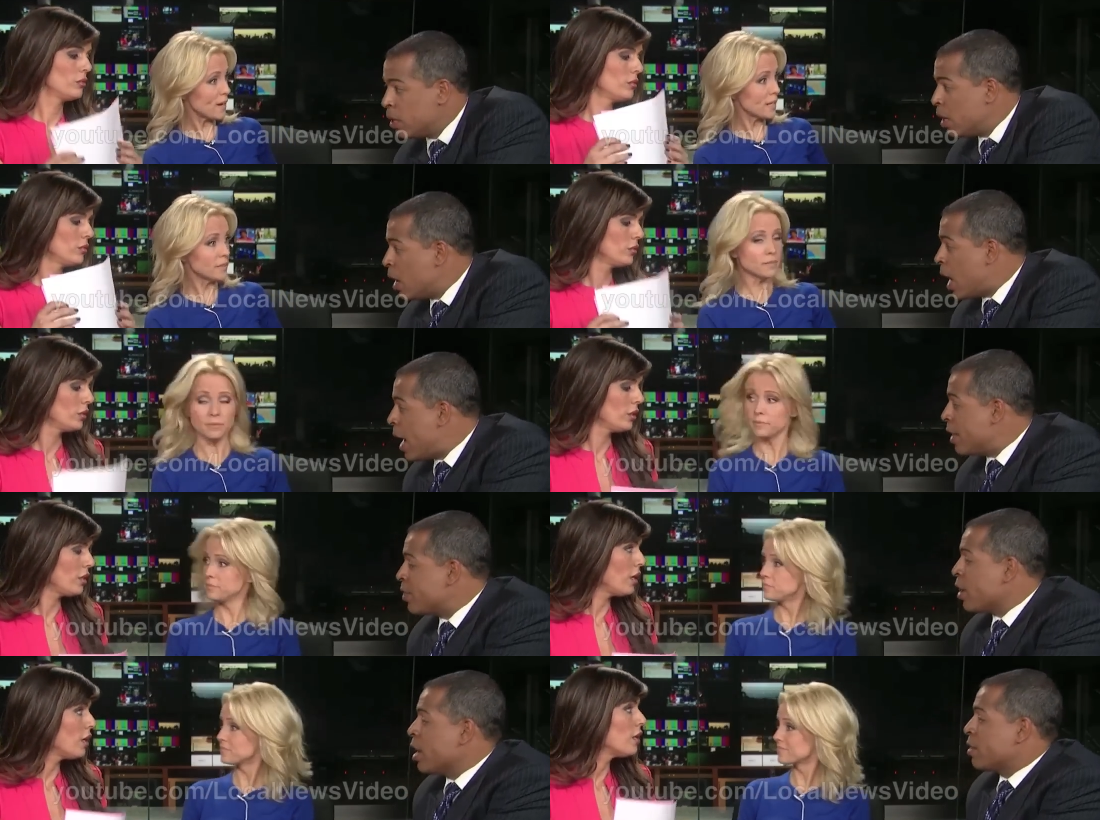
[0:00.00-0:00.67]
Speaker 1: fun.
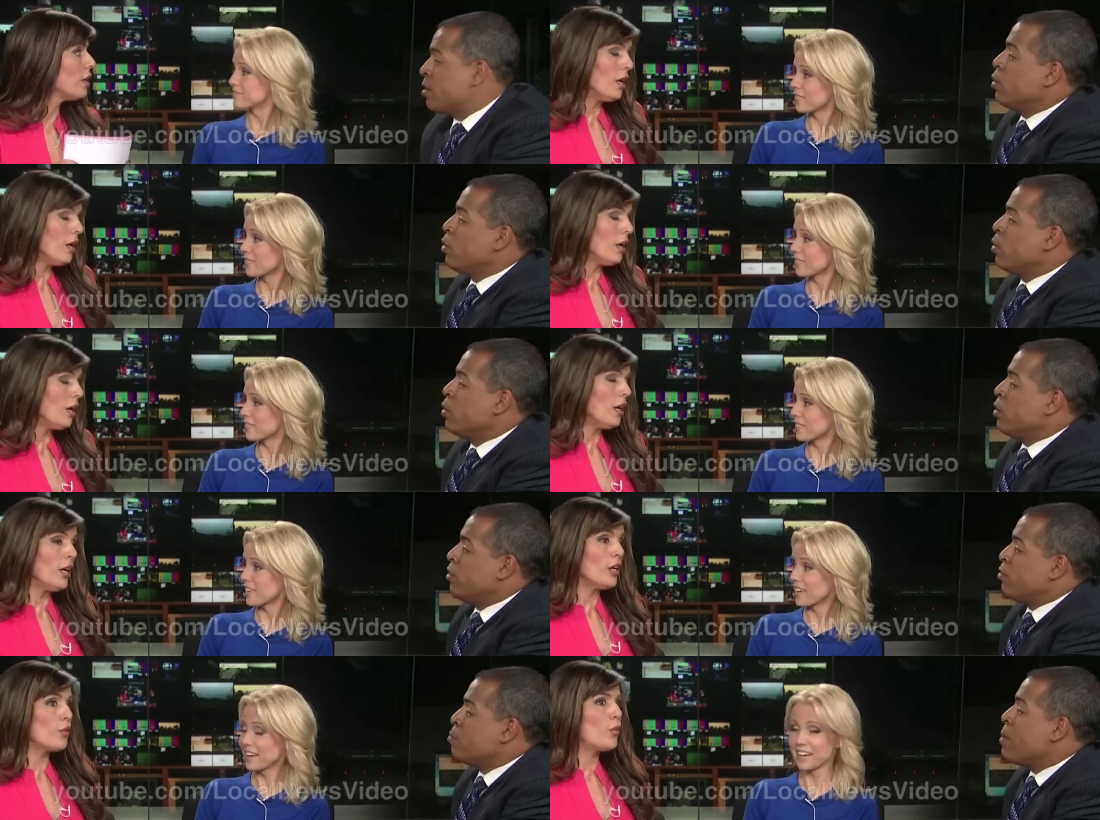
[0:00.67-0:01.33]
I thought this
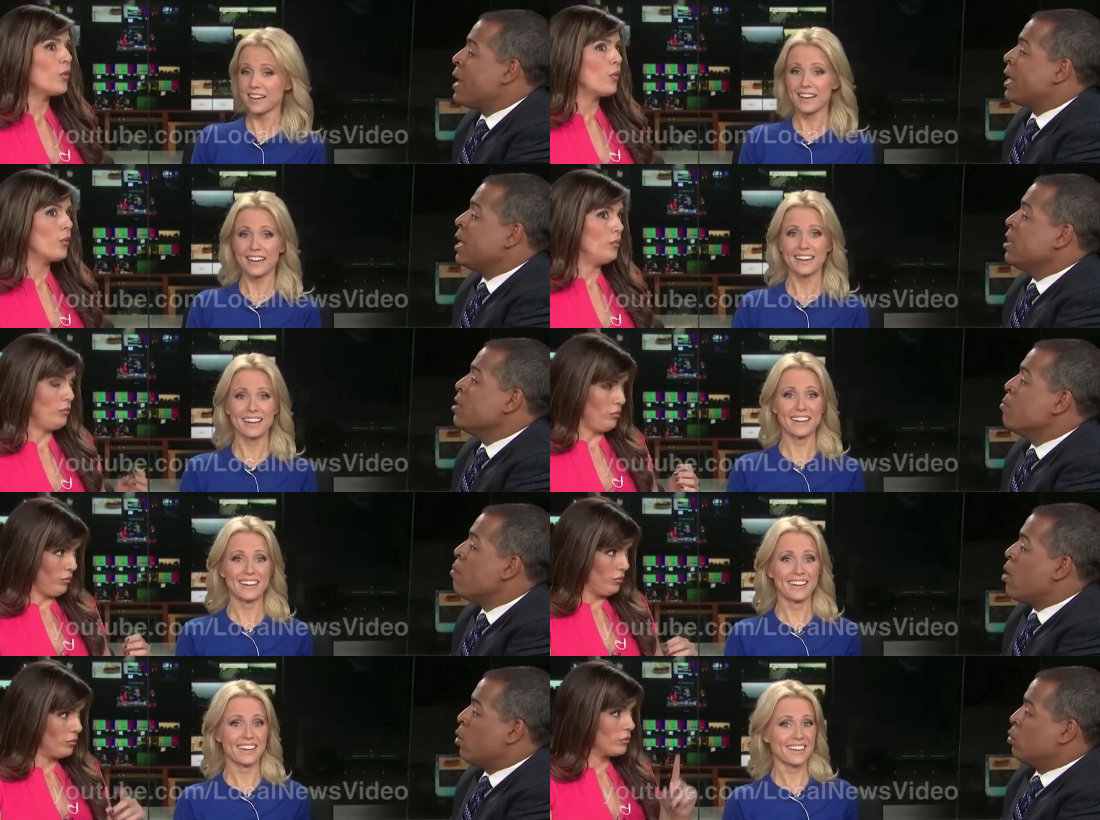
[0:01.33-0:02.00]
was making
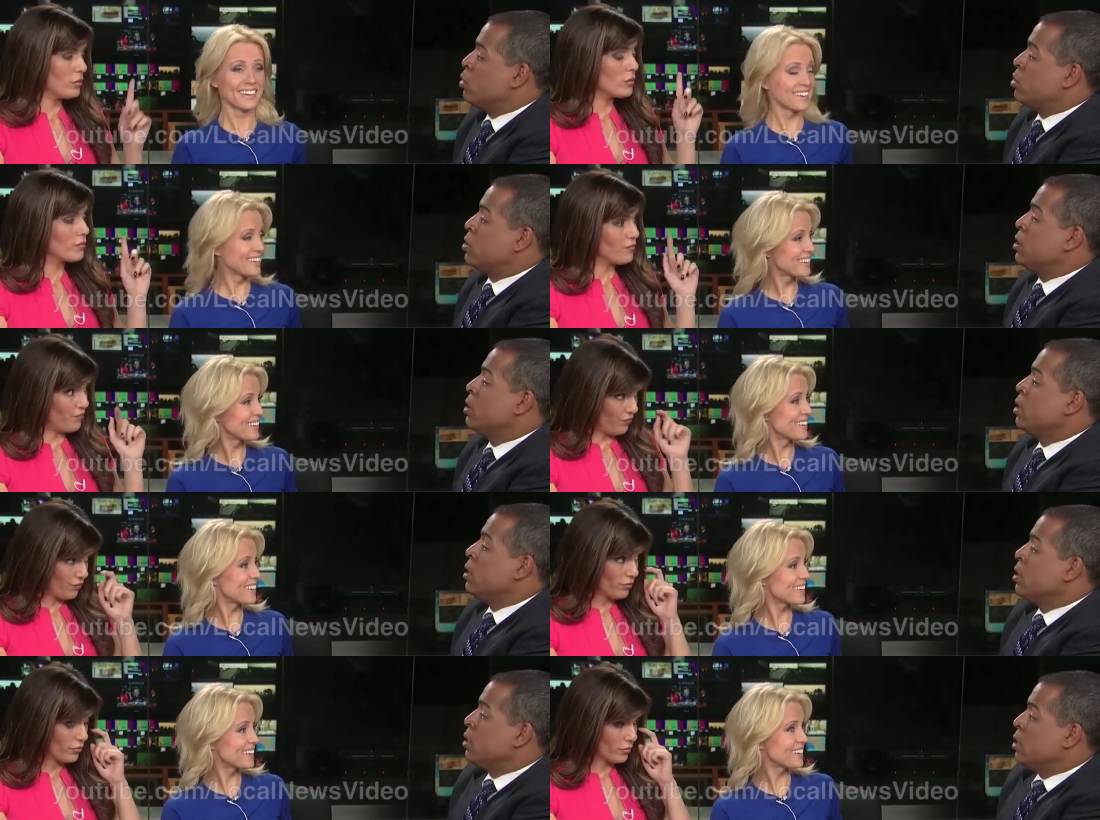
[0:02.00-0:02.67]
the most
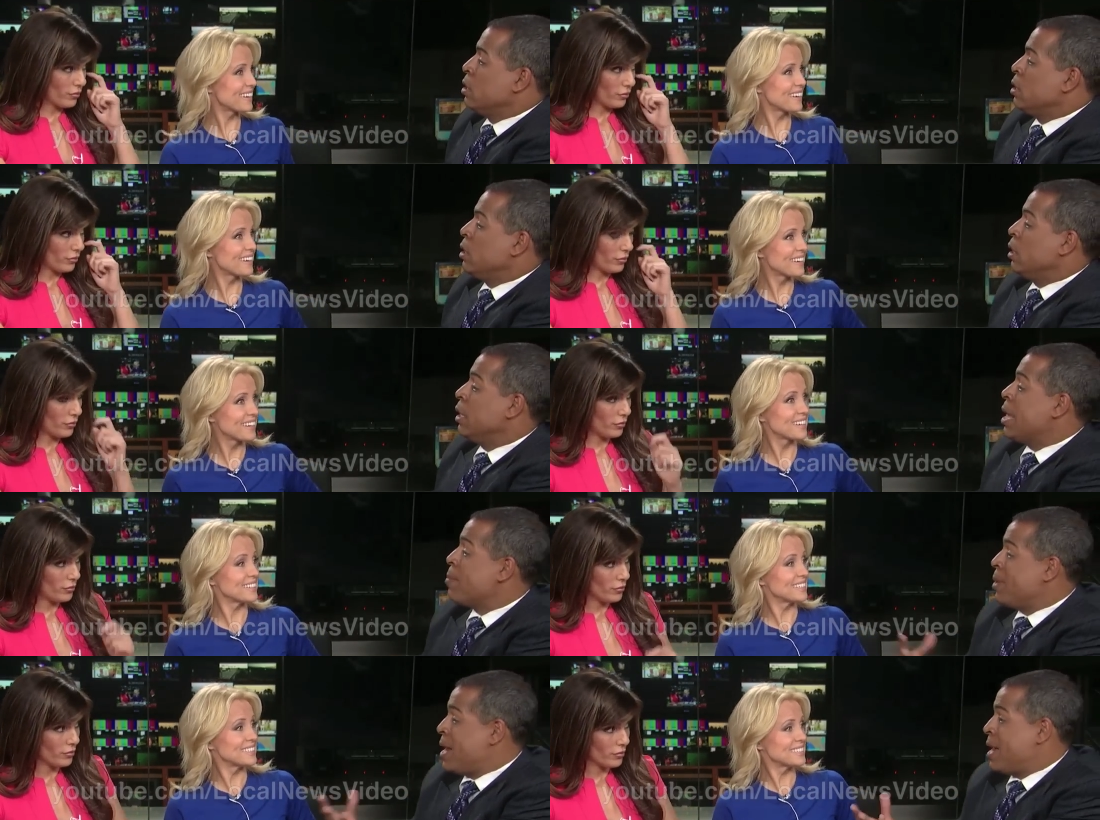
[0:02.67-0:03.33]

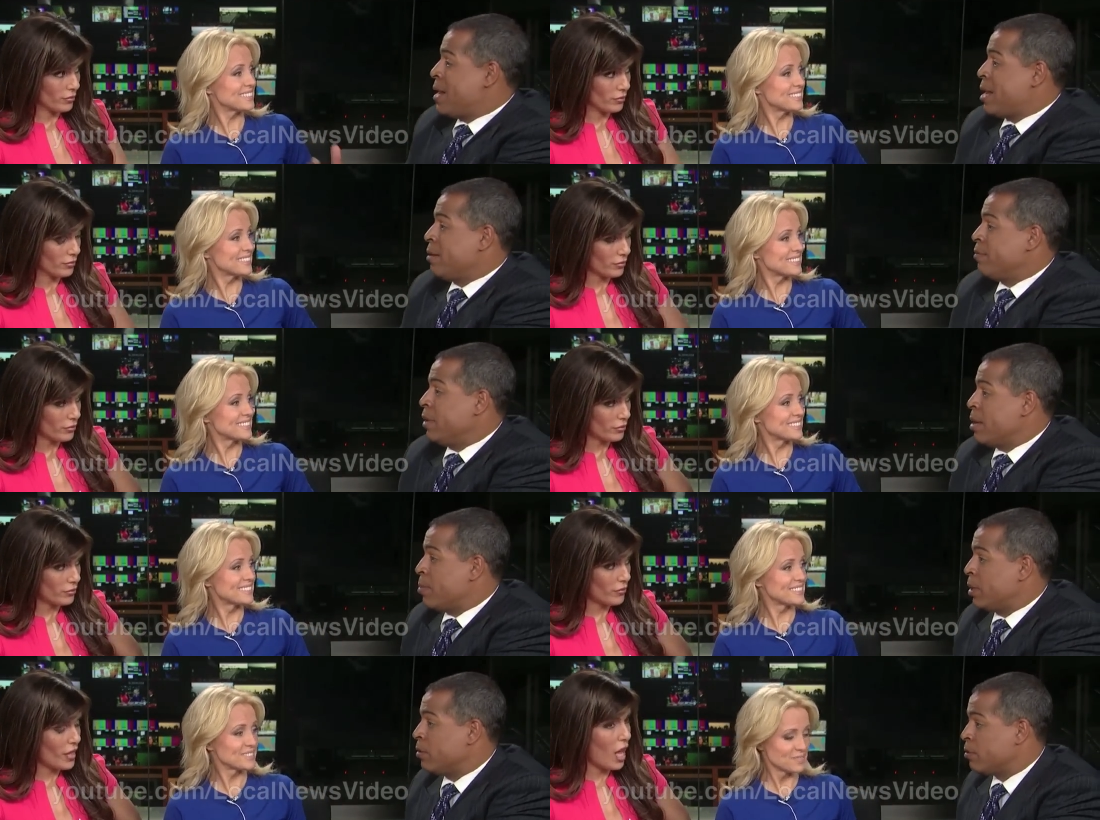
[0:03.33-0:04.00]
lemonade out of
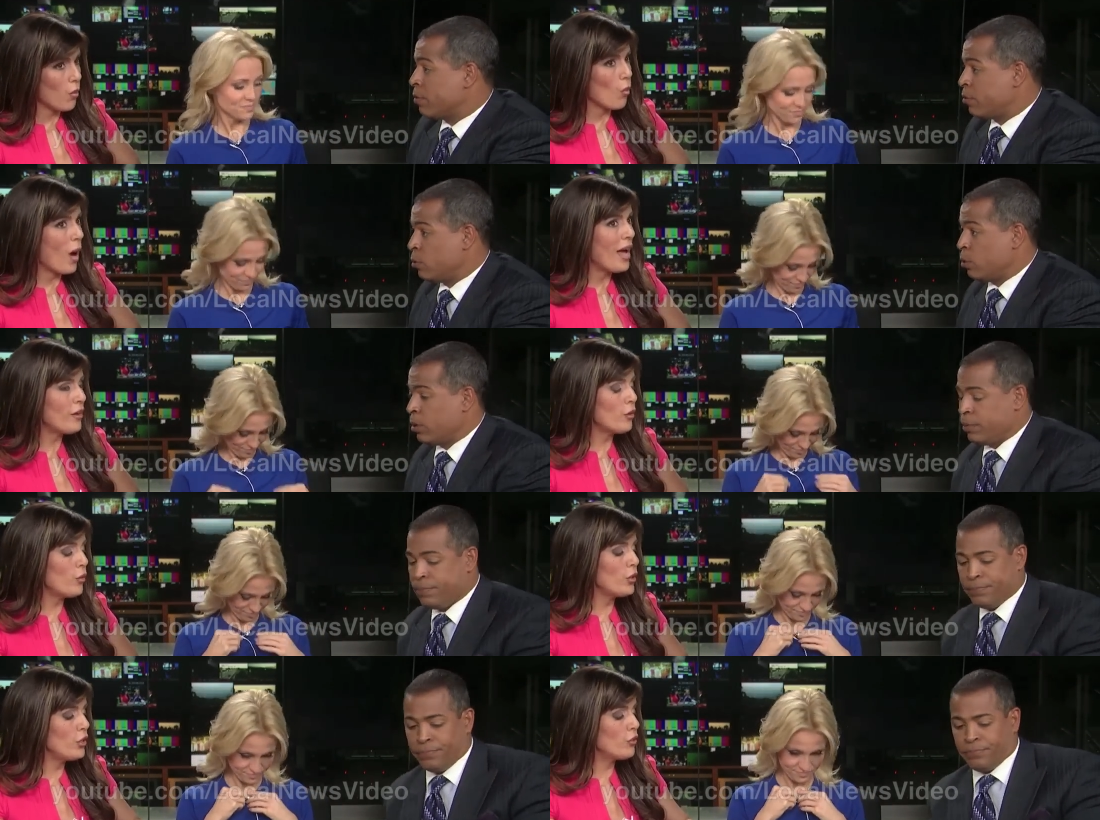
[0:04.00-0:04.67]
lemons.
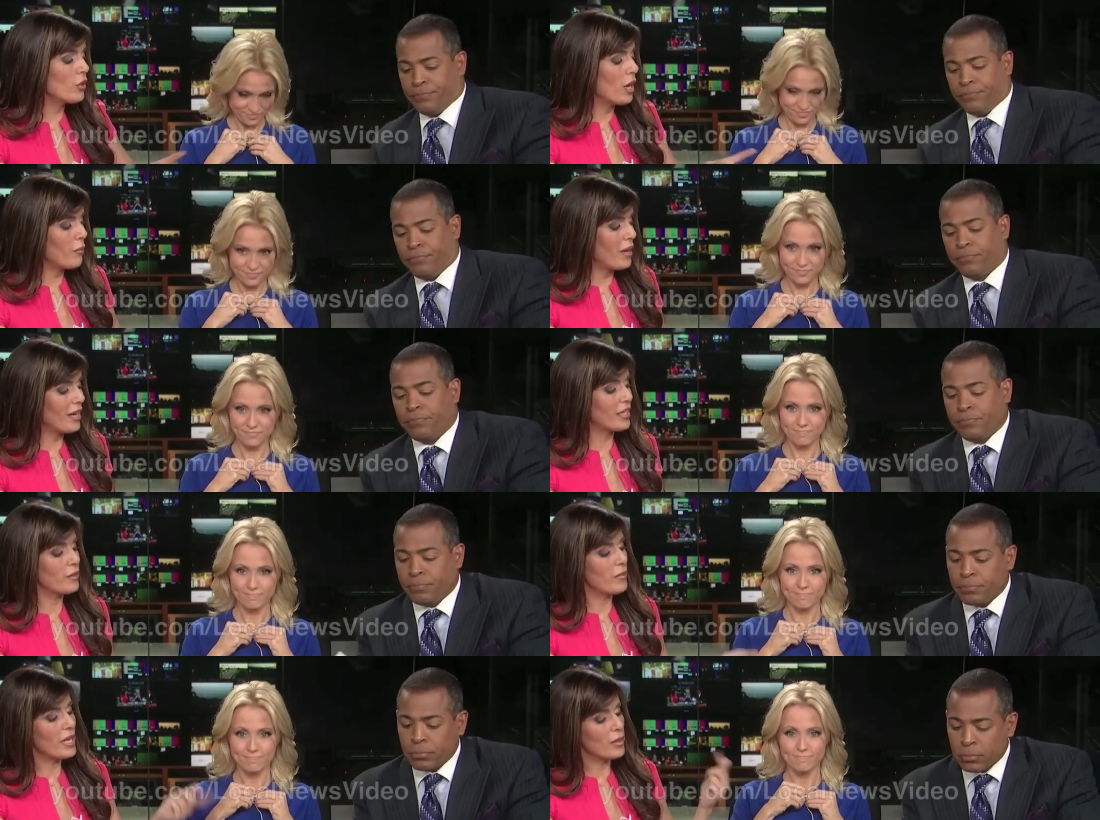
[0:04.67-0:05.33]
Speaker 2: Why don't you come
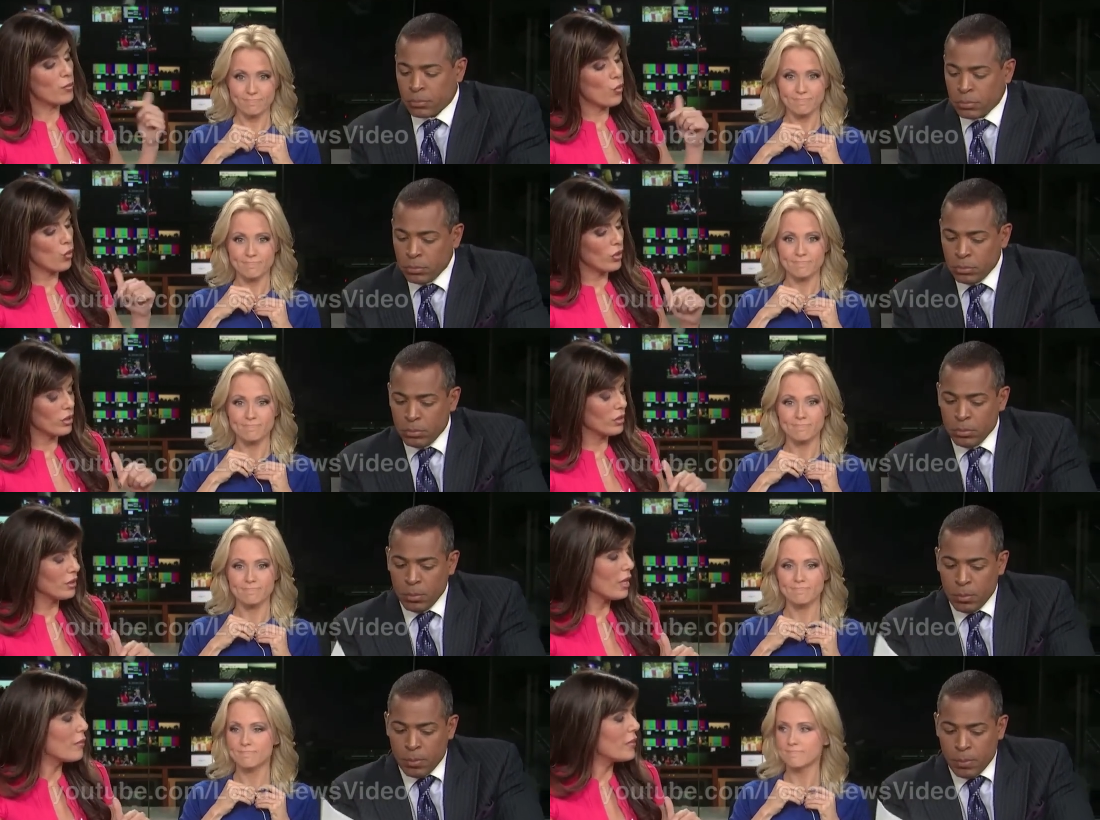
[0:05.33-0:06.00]
back and make more